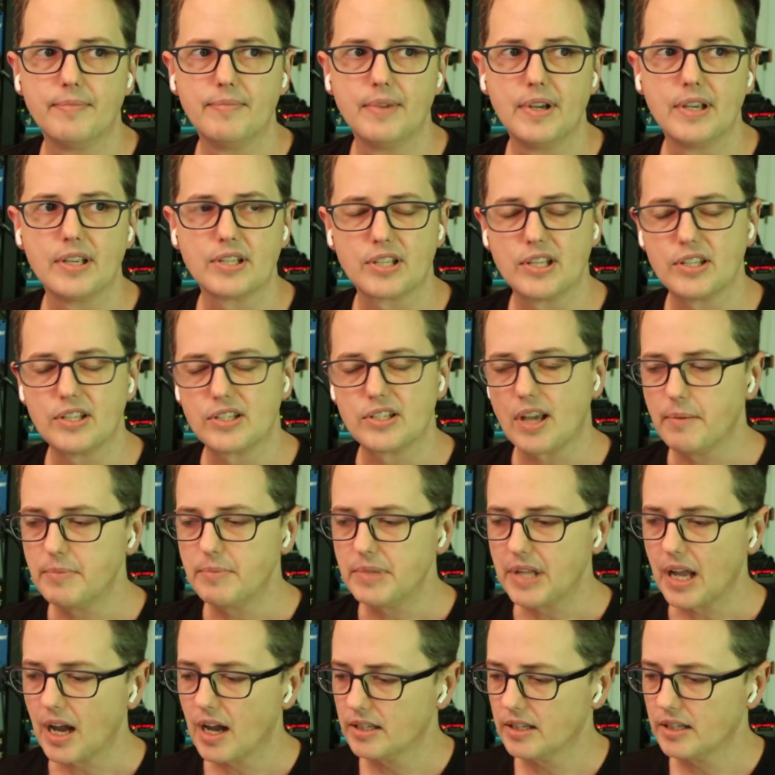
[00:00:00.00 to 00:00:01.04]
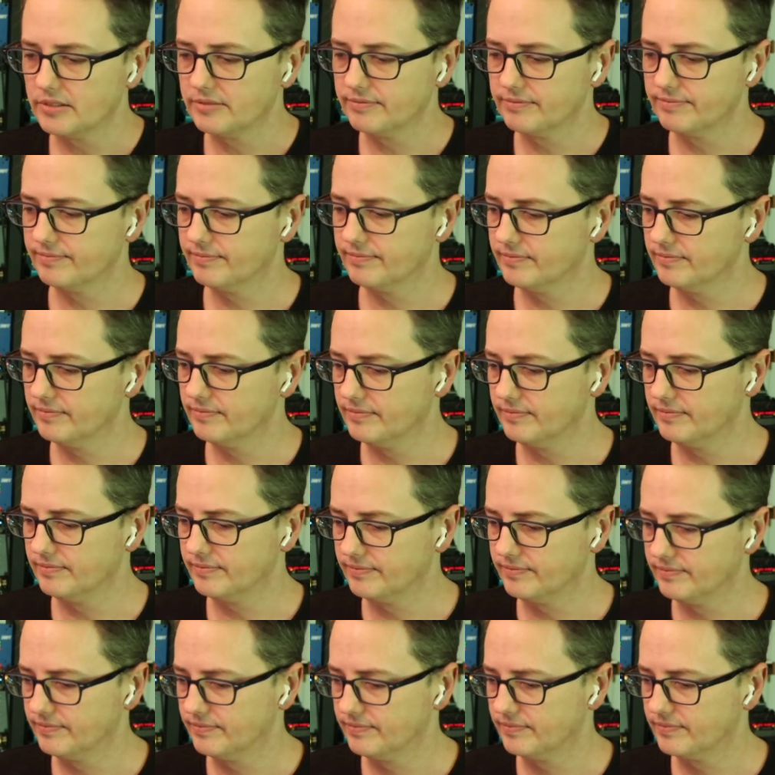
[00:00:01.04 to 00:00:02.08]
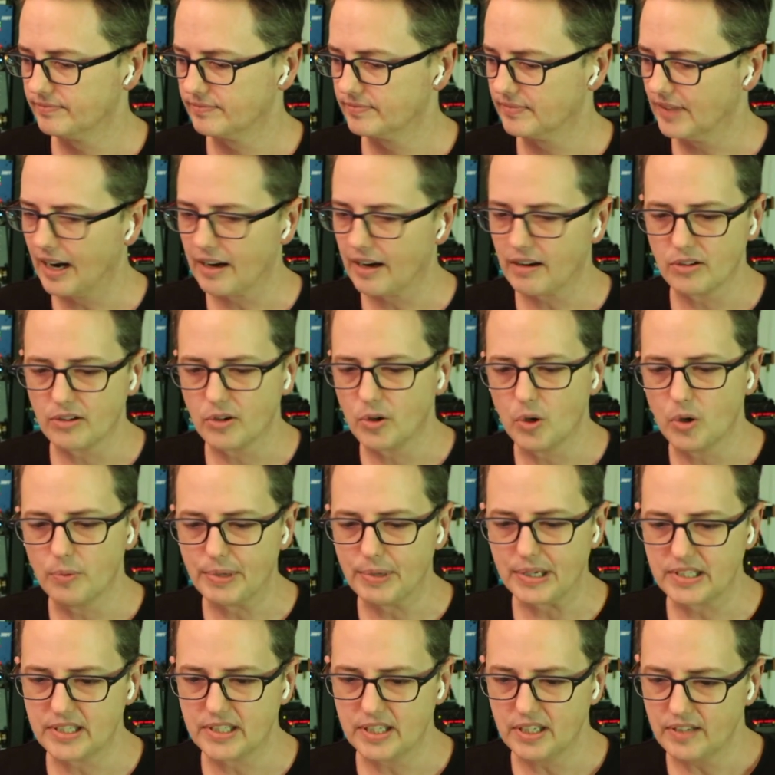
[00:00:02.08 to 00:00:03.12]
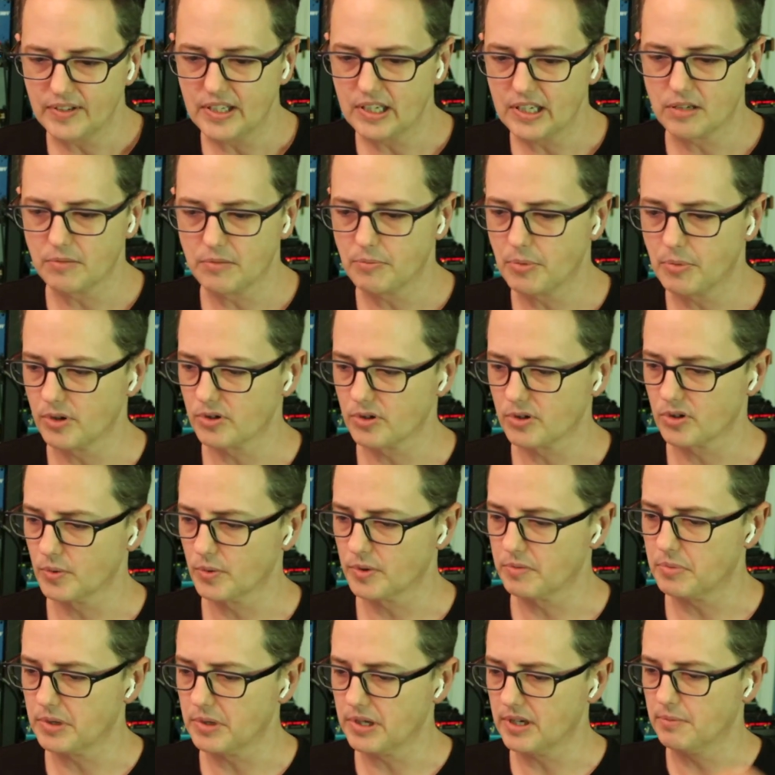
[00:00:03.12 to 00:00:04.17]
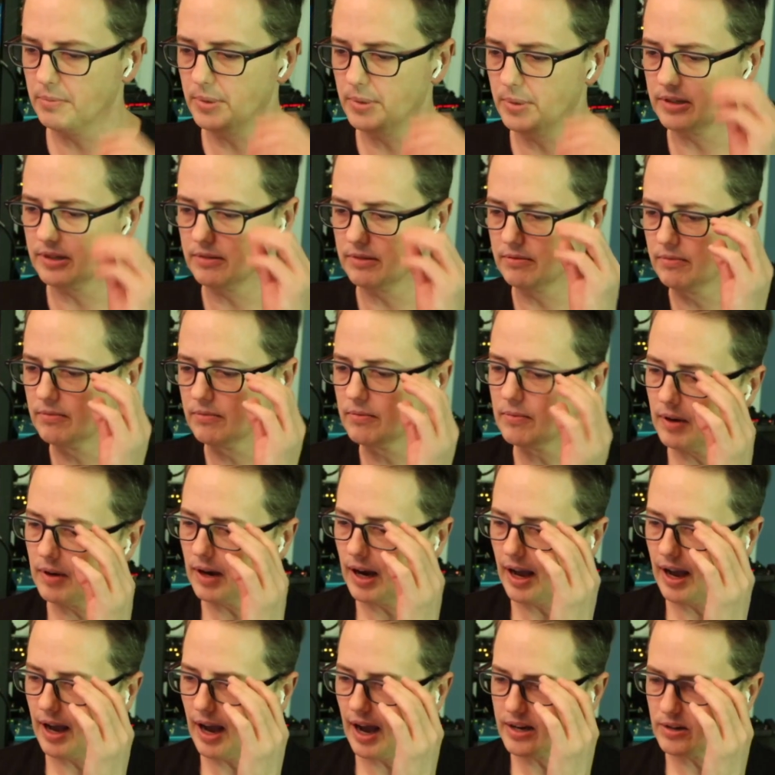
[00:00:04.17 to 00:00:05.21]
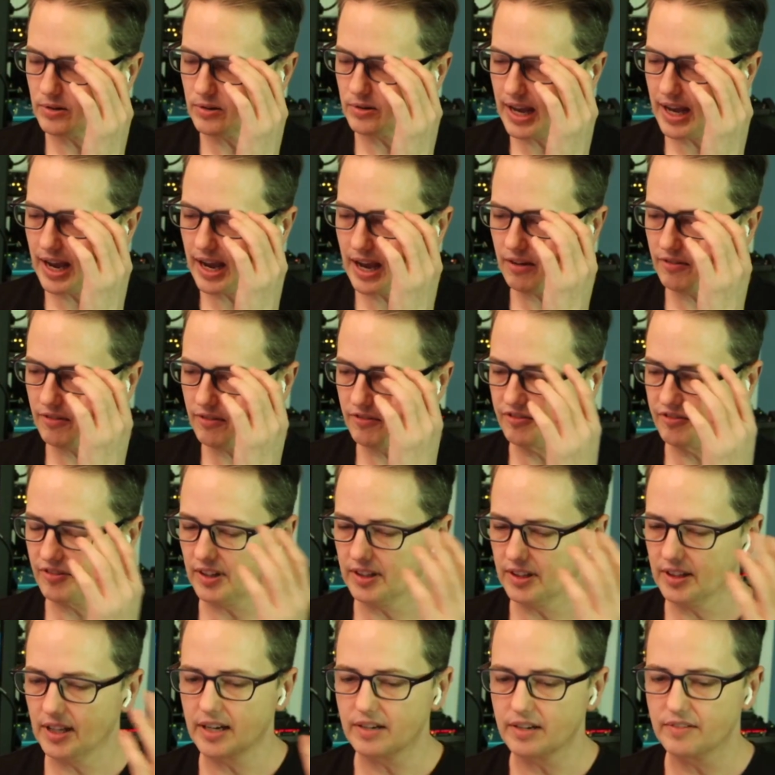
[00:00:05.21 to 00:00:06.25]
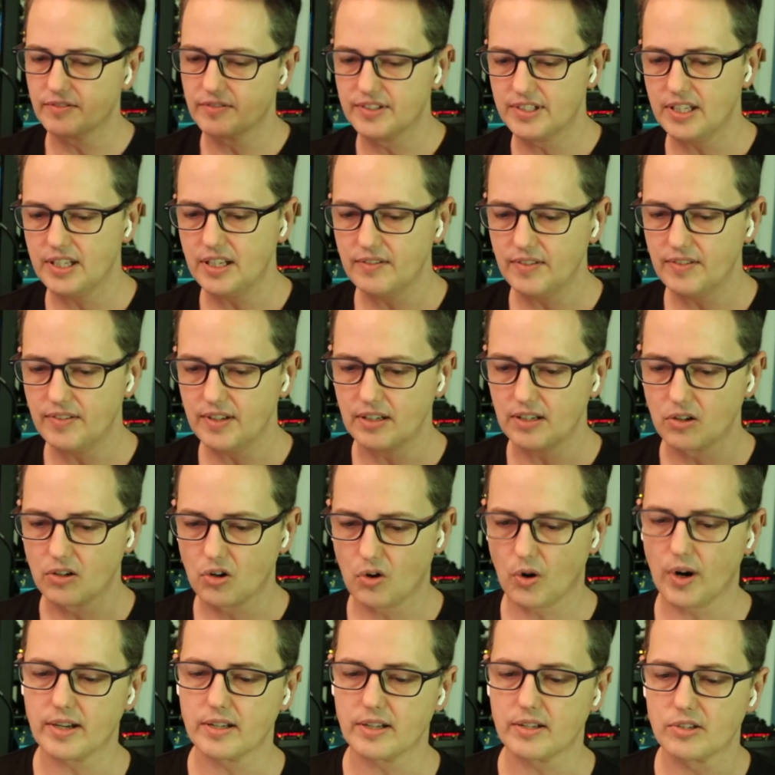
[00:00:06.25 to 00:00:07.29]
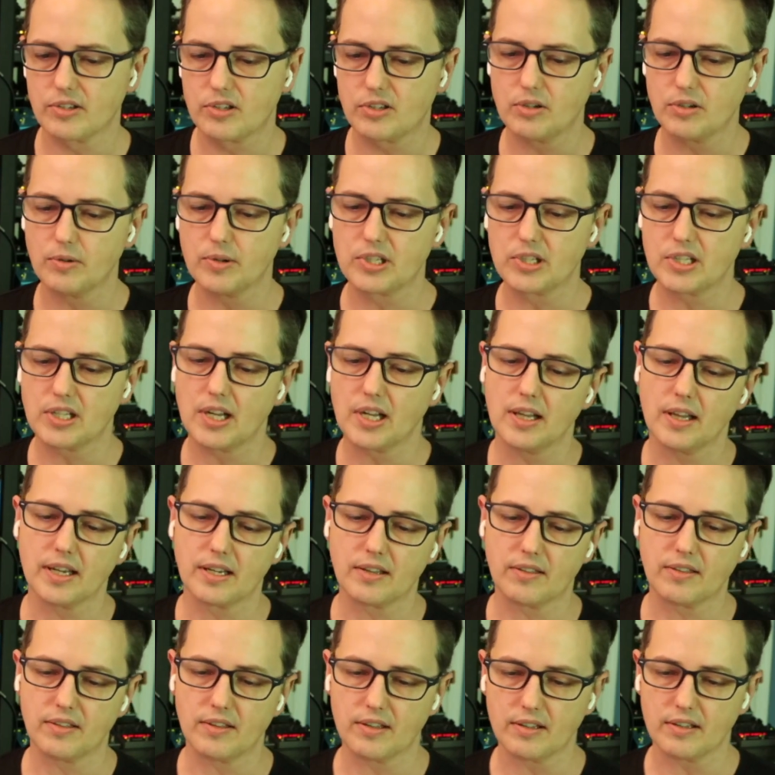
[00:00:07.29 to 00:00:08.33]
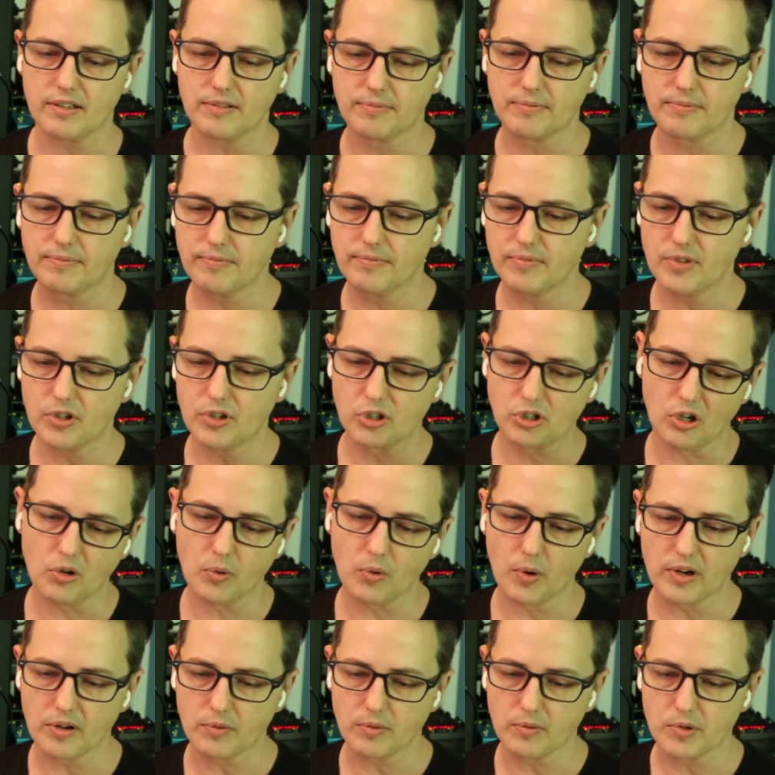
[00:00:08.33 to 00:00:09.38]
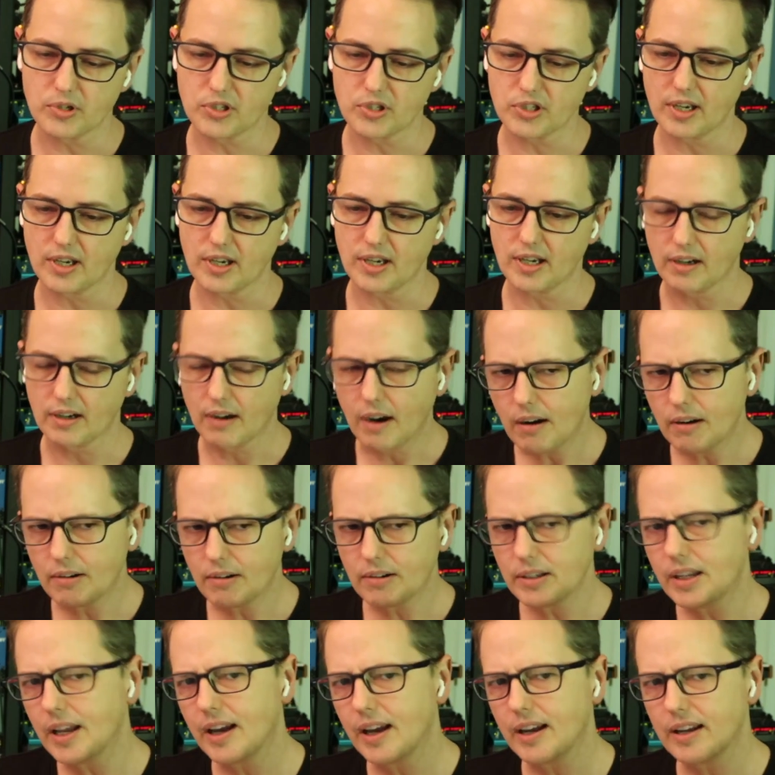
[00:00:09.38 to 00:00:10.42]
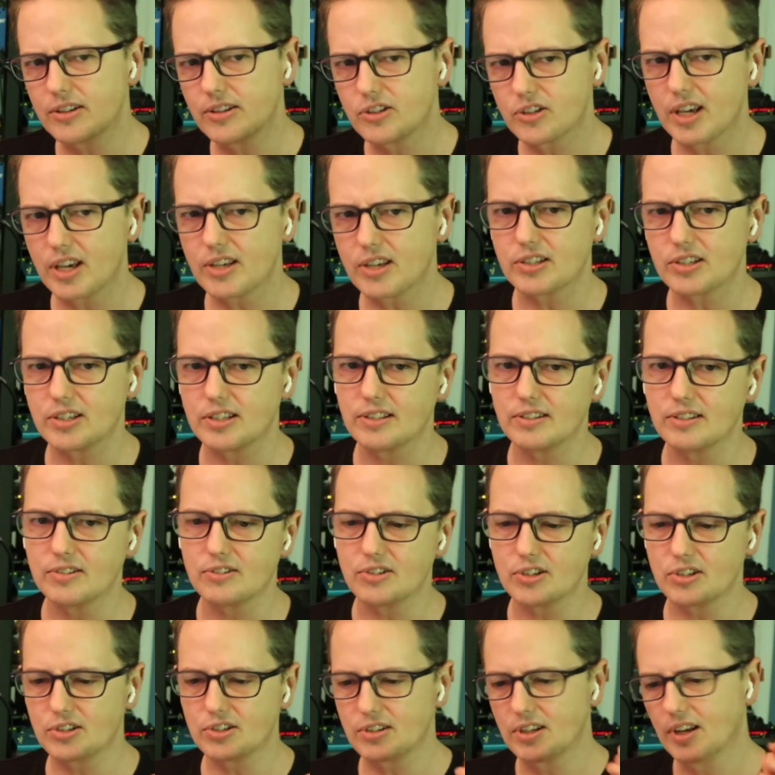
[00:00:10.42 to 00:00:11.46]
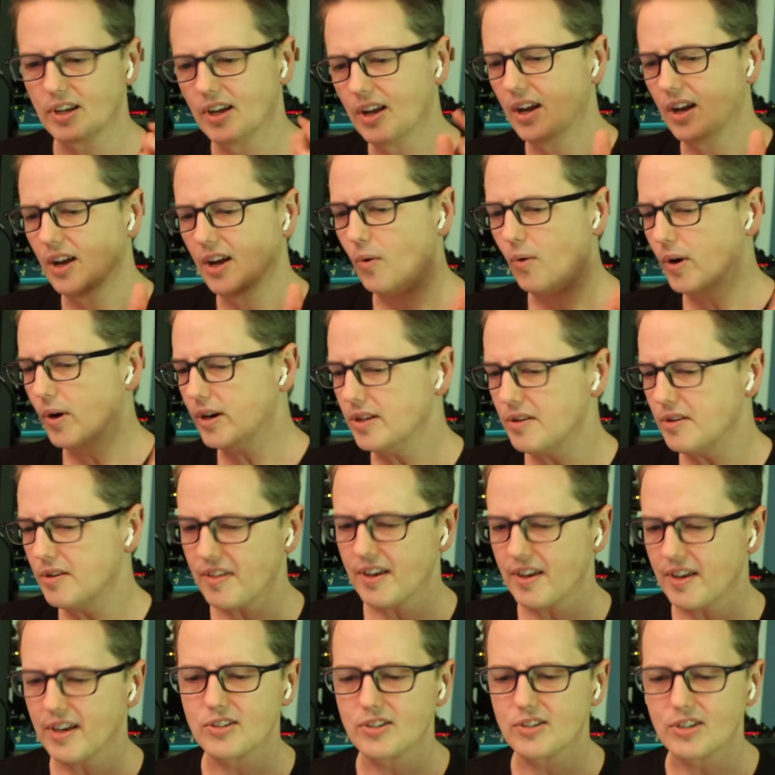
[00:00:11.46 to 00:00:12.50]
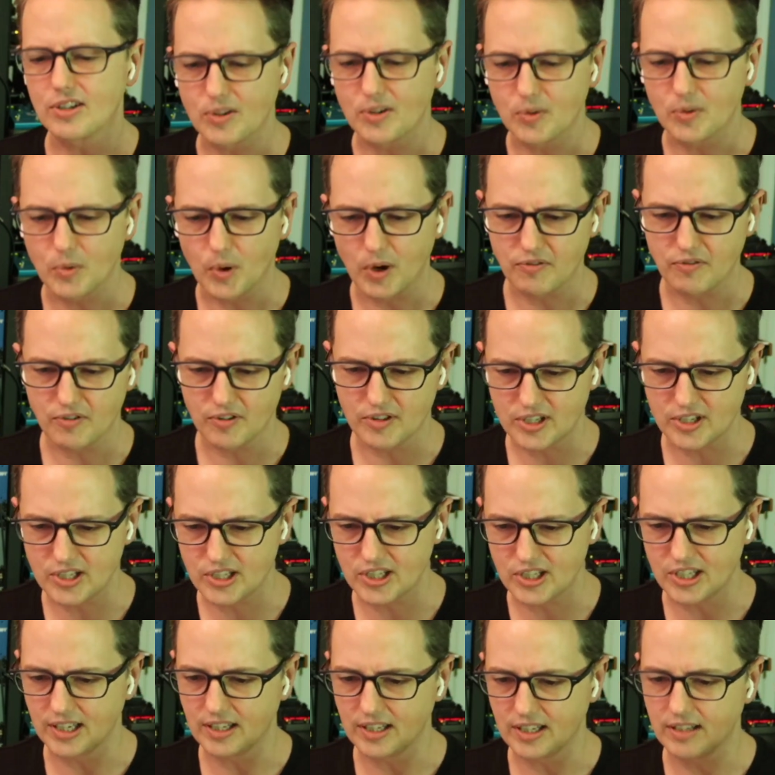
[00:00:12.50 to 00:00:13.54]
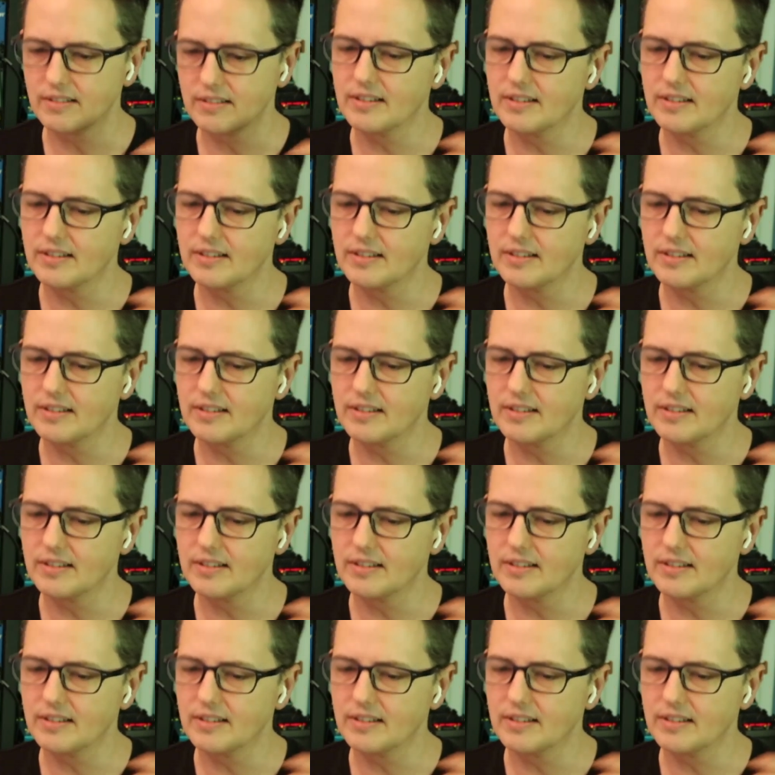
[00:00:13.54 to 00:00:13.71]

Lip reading: since I don't know who a big TV composer would be, but I don't have a lot of TV credits, so it's not like the showrunner was saying, "Oh yeah, Jason, just what do you think is going to work for this scene?"